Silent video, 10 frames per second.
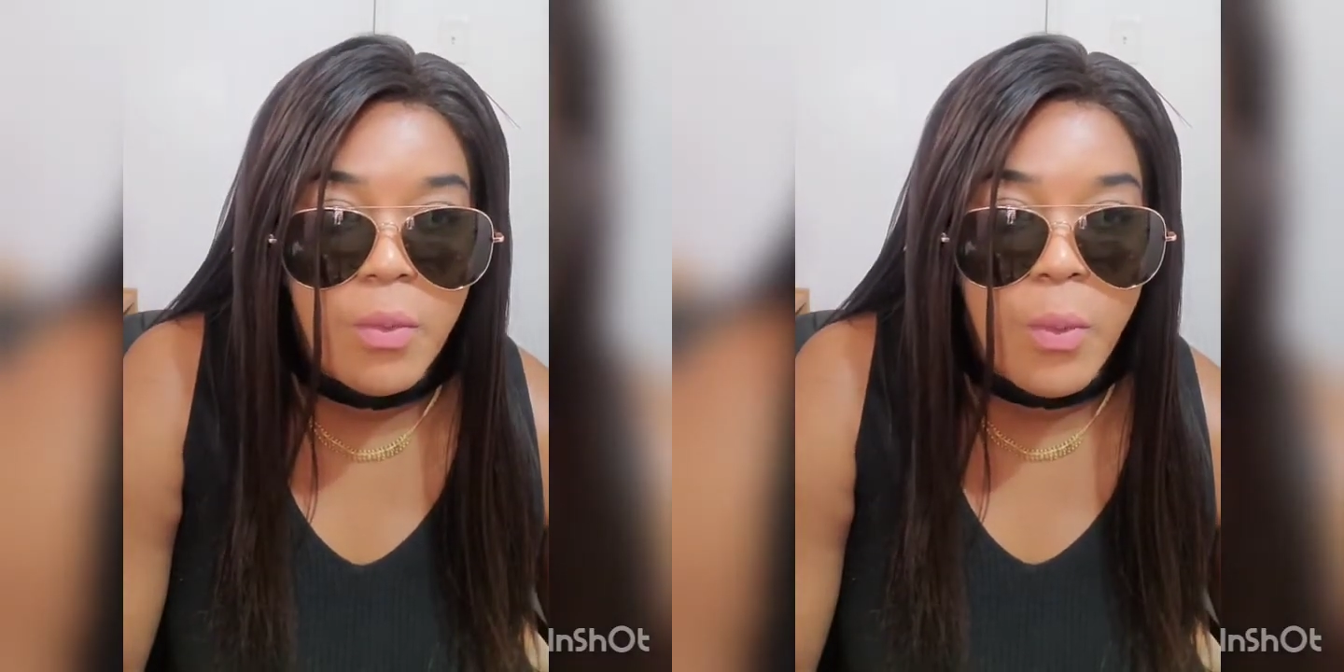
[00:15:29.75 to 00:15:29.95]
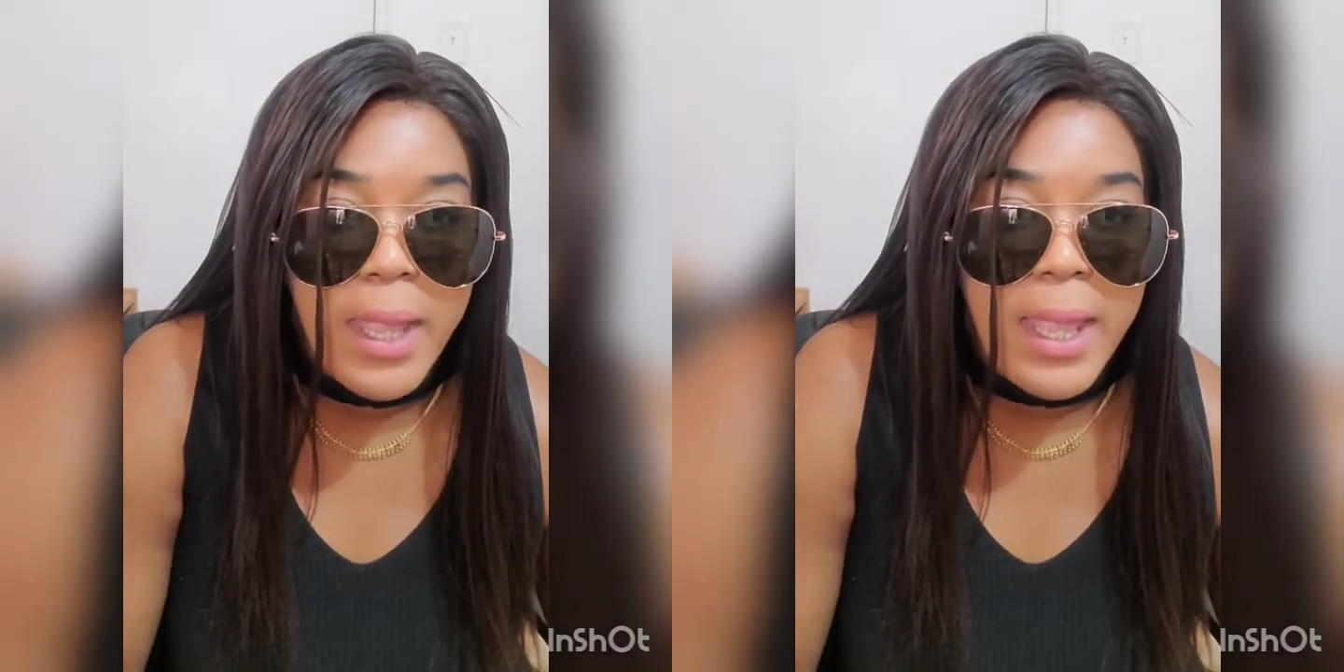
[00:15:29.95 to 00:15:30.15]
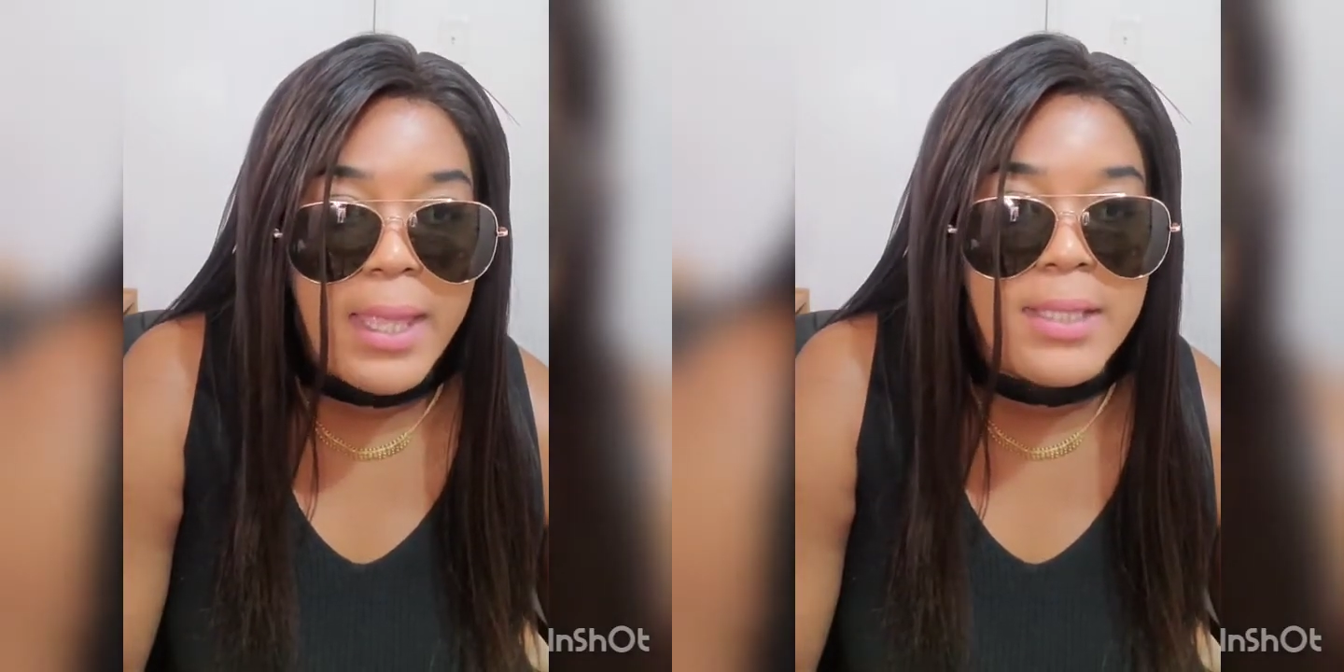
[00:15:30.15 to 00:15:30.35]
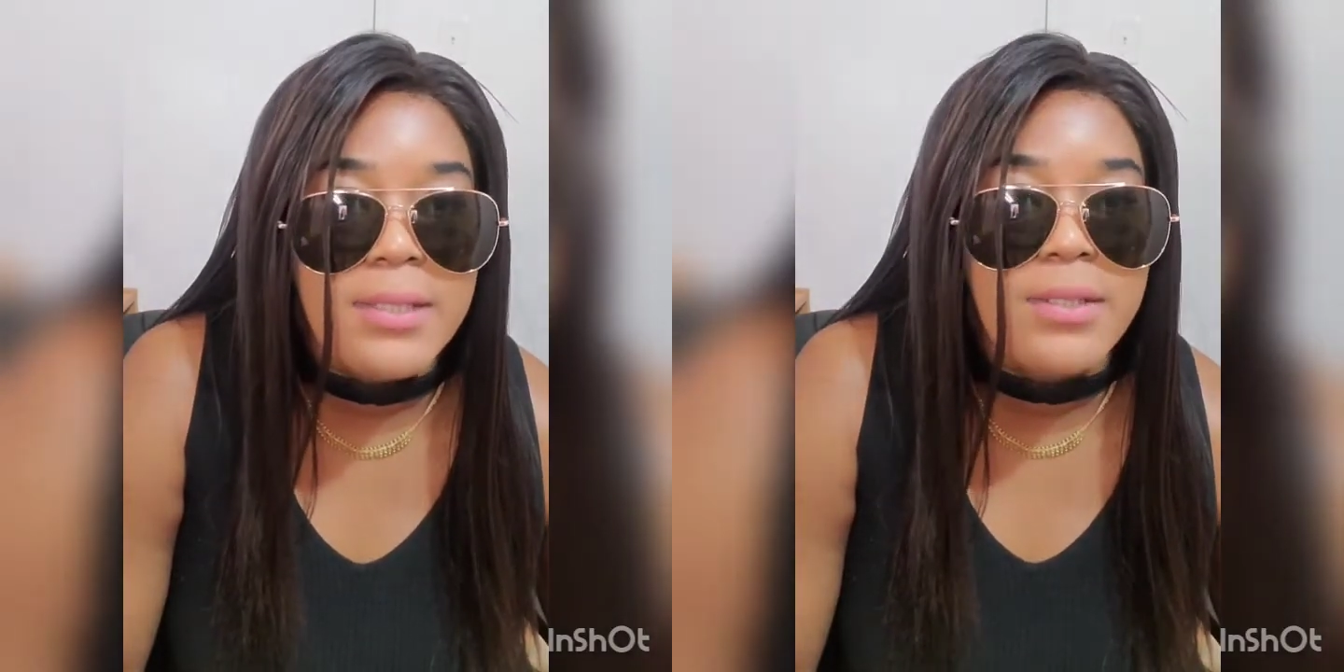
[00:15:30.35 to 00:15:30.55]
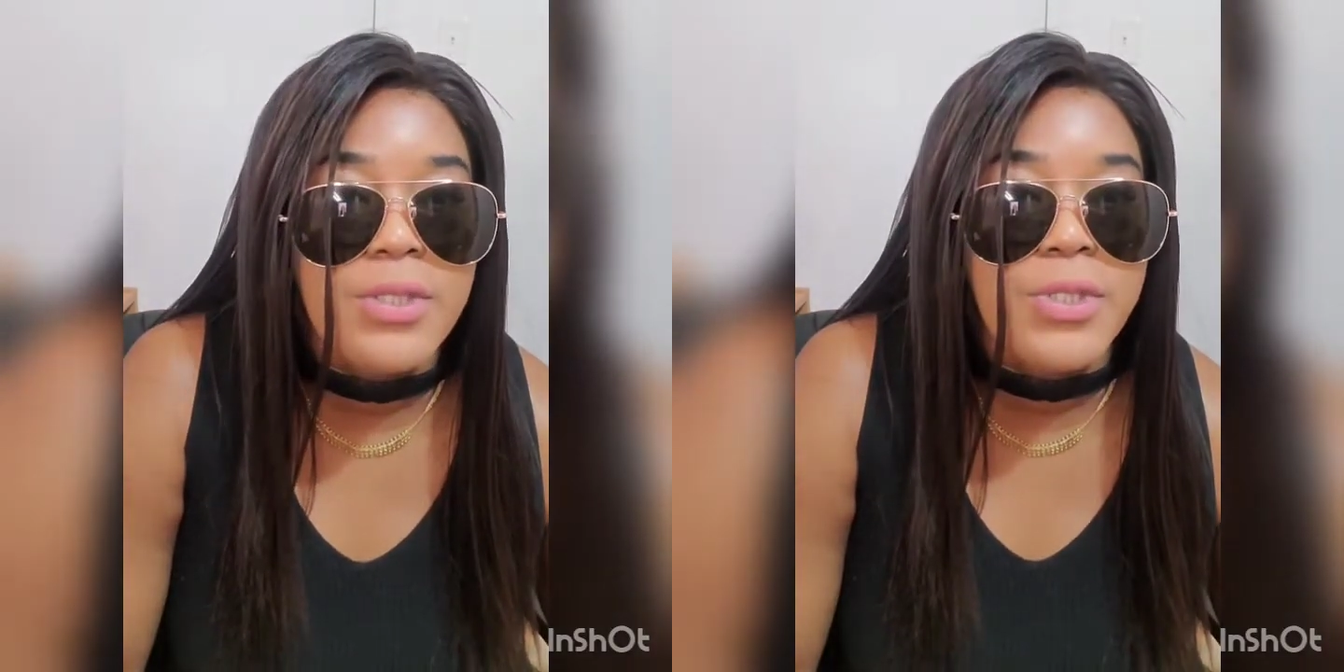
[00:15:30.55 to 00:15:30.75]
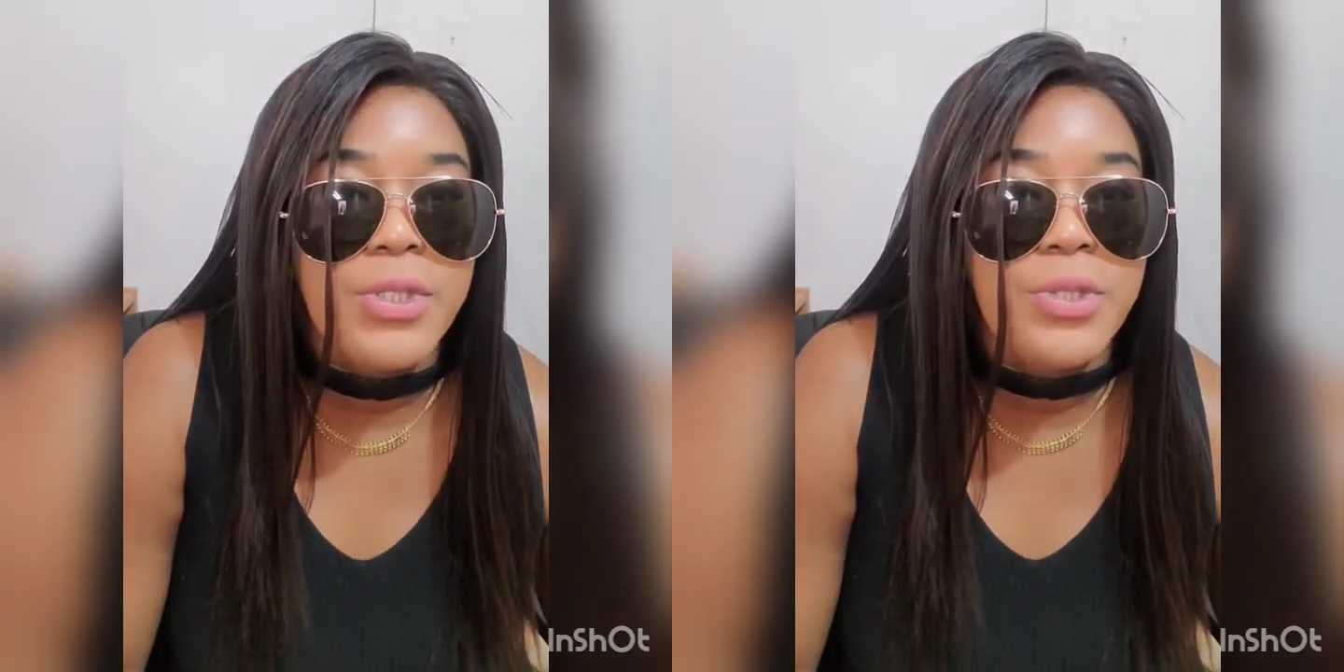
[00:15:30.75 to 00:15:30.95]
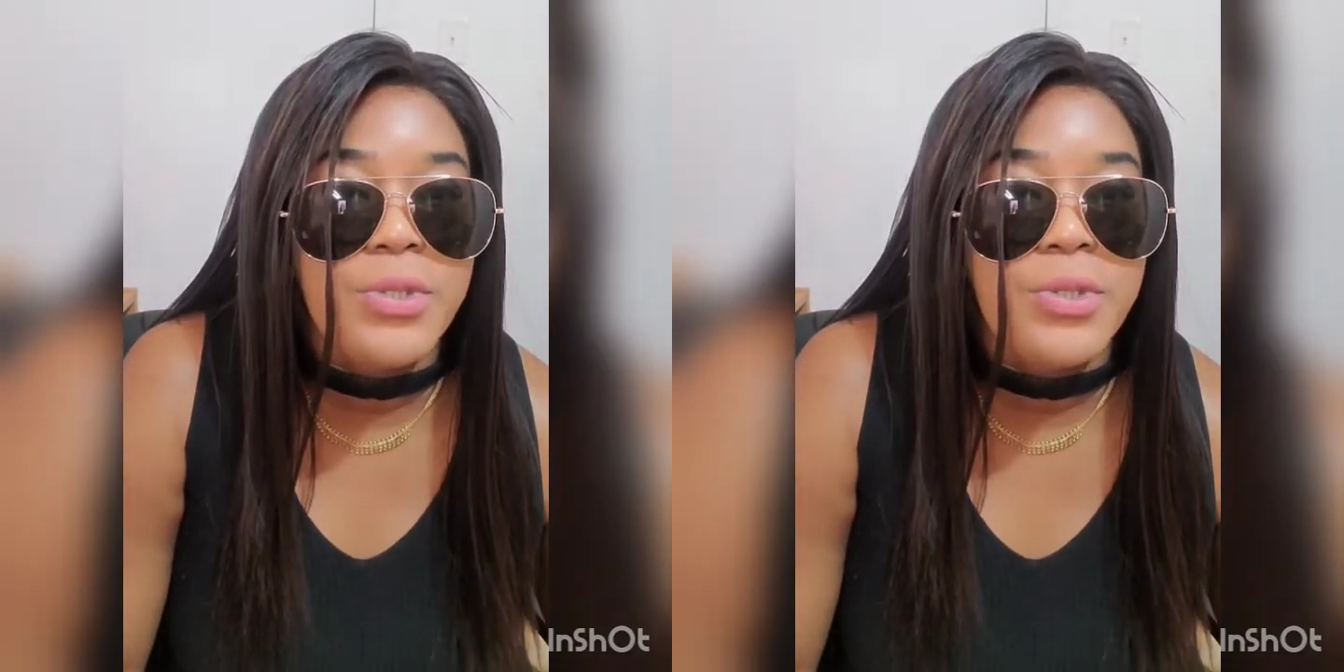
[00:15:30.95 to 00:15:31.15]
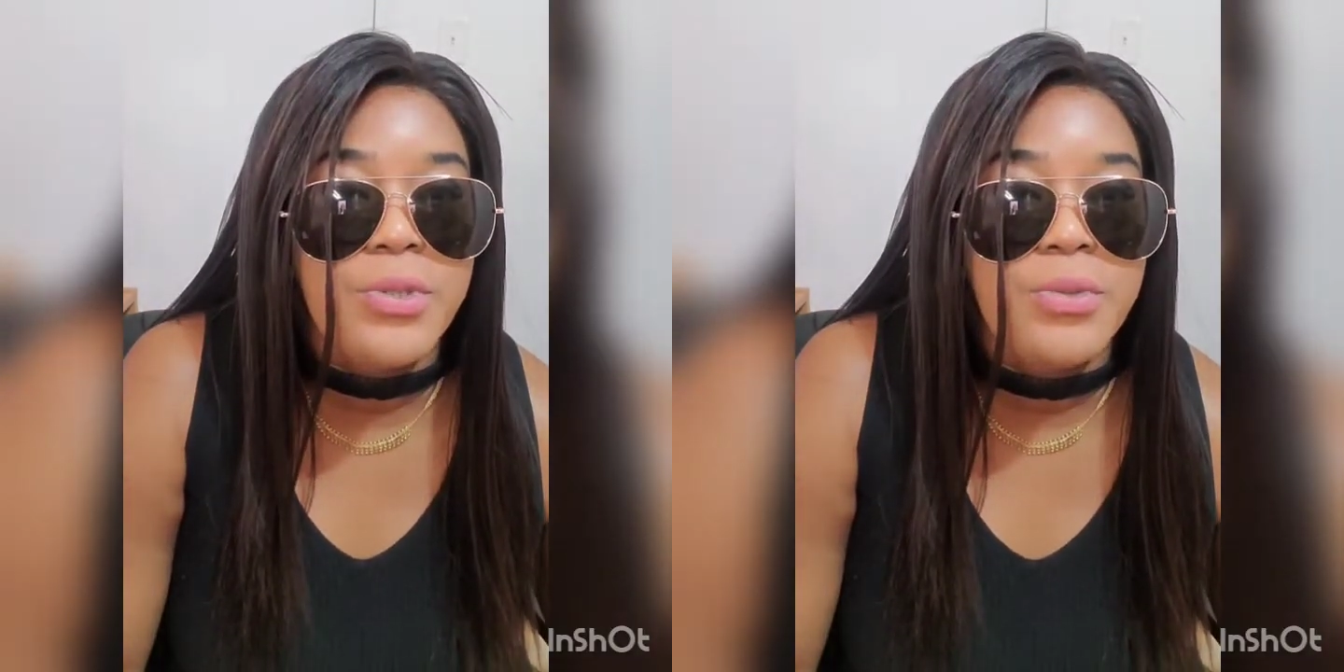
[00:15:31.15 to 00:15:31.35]
ways
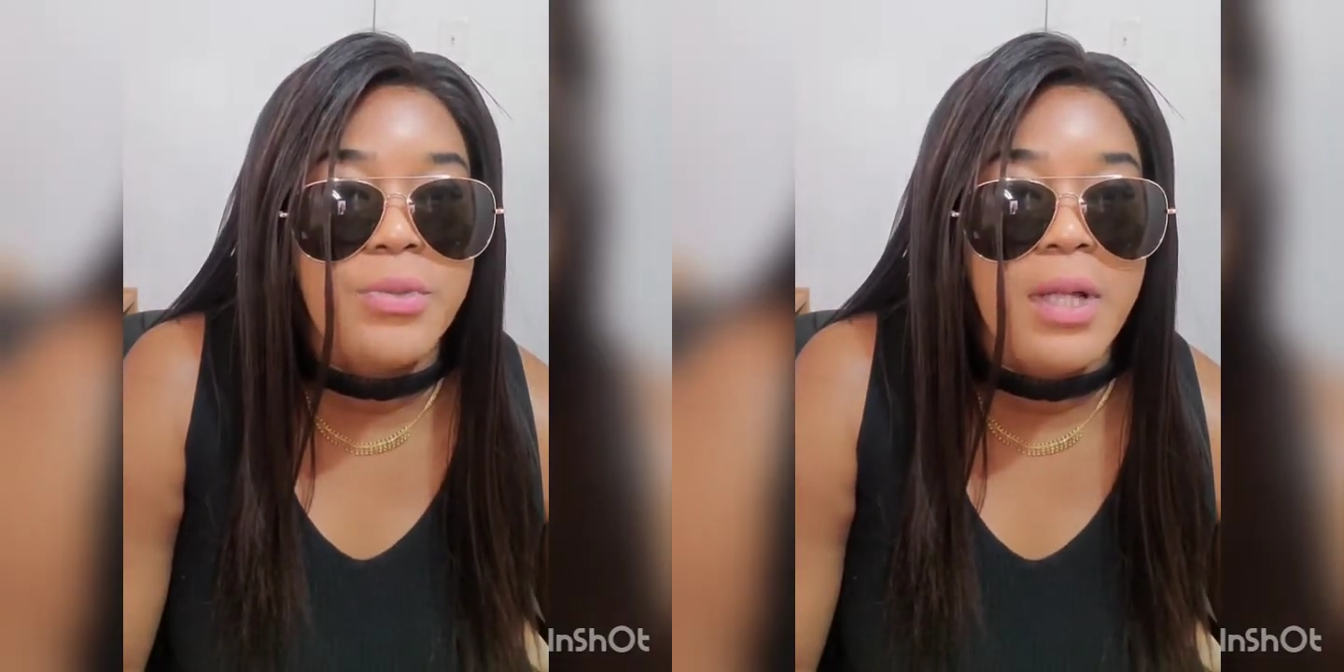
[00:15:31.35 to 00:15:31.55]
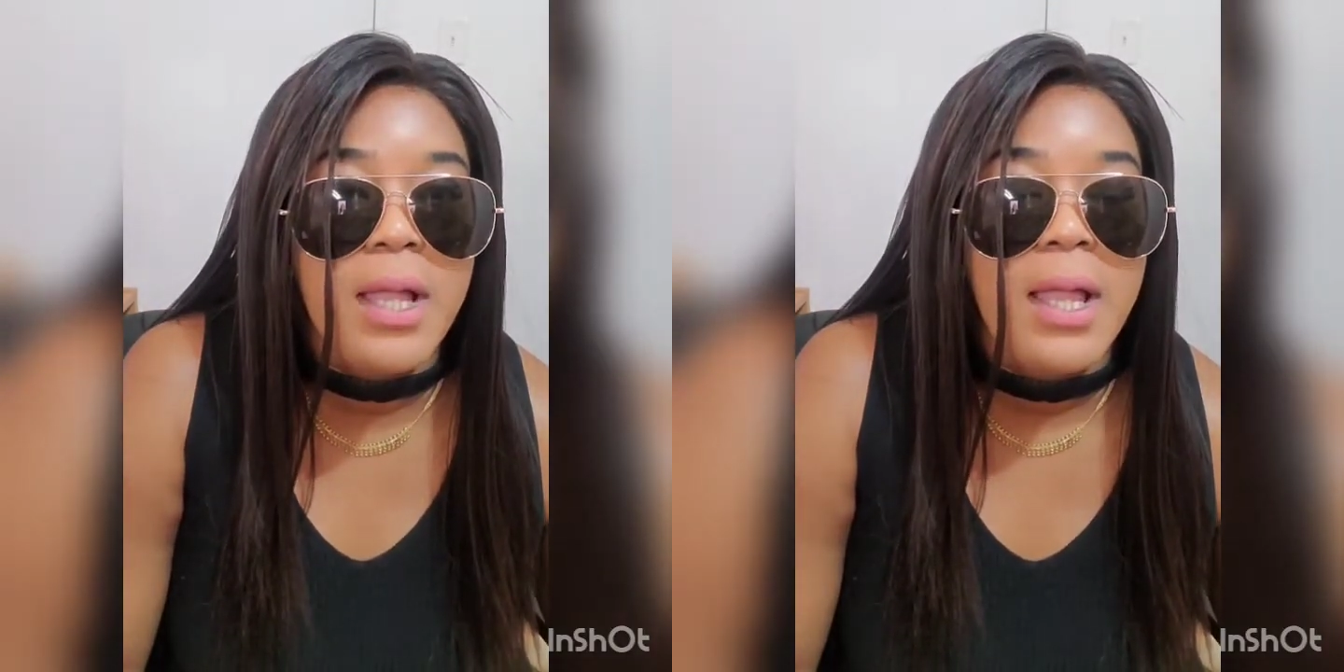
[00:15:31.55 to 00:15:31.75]
to